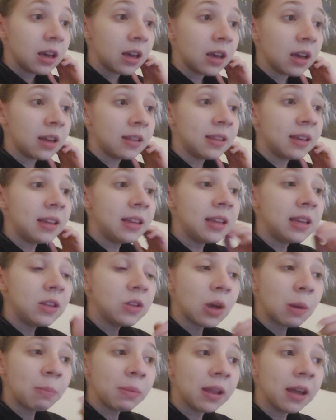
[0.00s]
They need
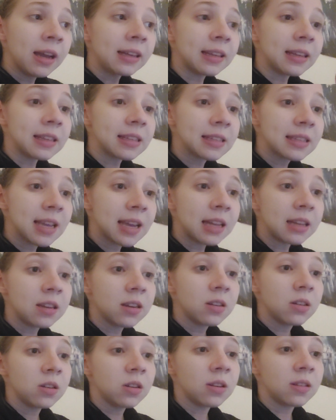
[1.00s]
to apply it
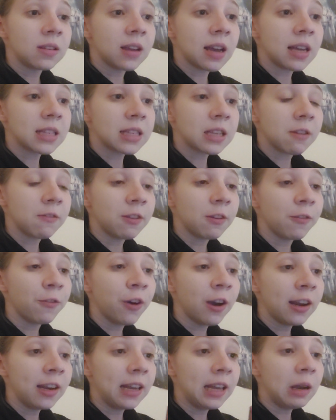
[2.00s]
instead to the task of
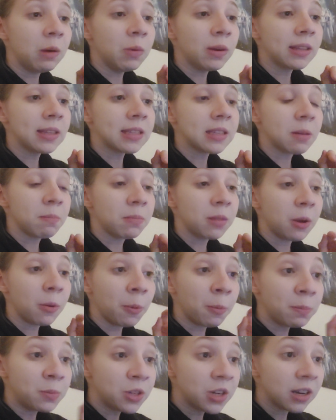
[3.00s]
defining what an
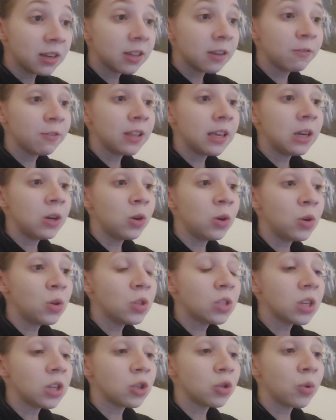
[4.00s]
objectively
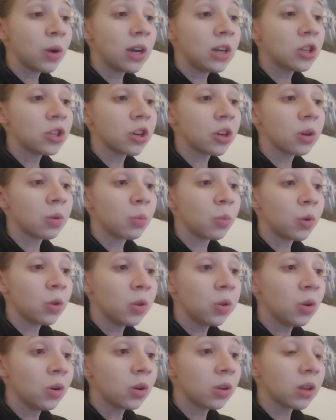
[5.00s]
good situation
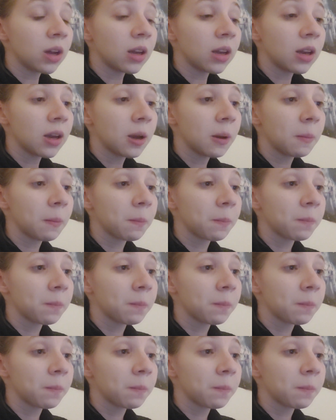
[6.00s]
would look like.